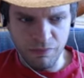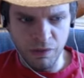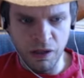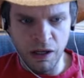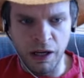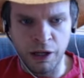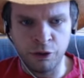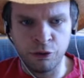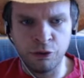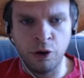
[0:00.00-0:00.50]

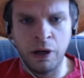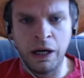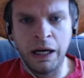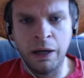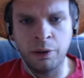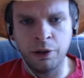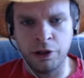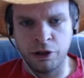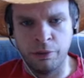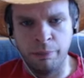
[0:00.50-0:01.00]
I don't know
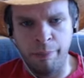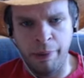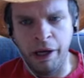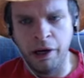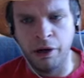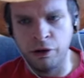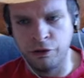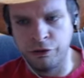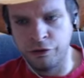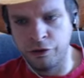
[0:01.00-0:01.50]
how it
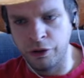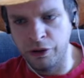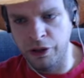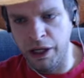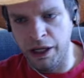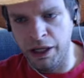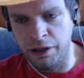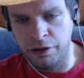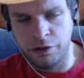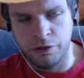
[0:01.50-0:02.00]
compares to,
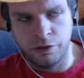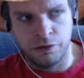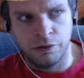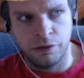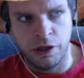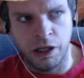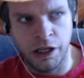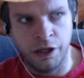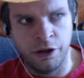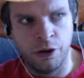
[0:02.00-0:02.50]
like...
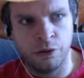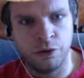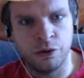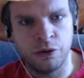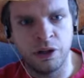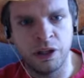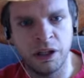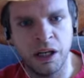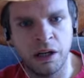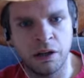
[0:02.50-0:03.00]
I know you
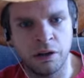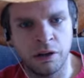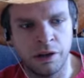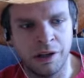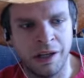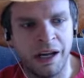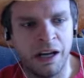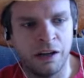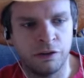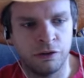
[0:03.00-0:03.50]
can get a
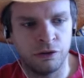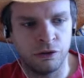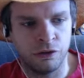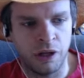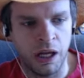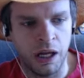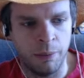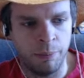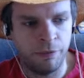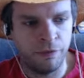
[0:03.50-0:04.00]
caster
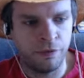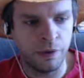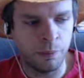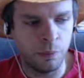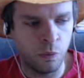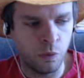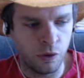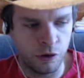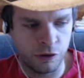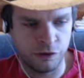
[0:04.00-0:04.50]
cape
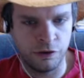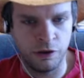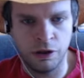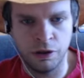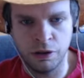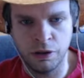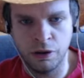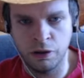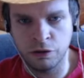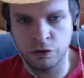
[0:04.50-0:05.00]
from
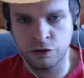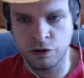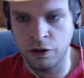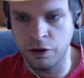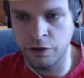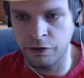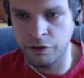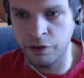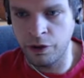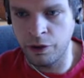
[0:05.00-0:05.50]
Warsong Gulch
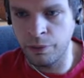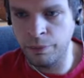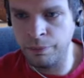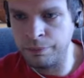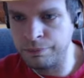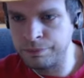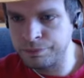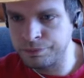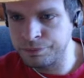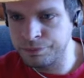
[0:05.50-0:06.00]
also.
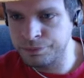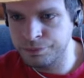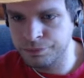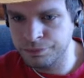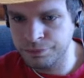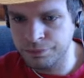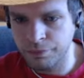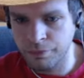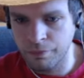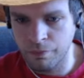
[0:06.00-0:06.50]

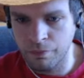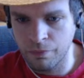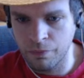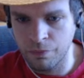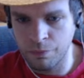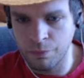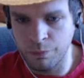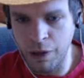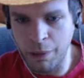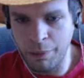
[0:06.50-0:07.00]

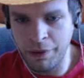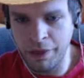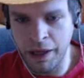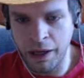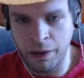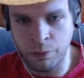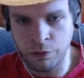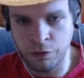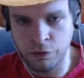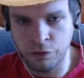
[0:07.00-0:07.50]
Maybe
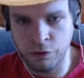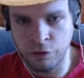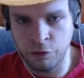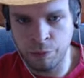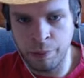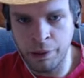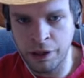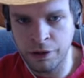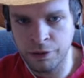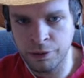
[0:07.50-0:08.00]
that one's just
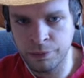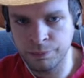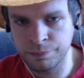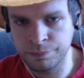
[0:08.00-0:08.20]
better.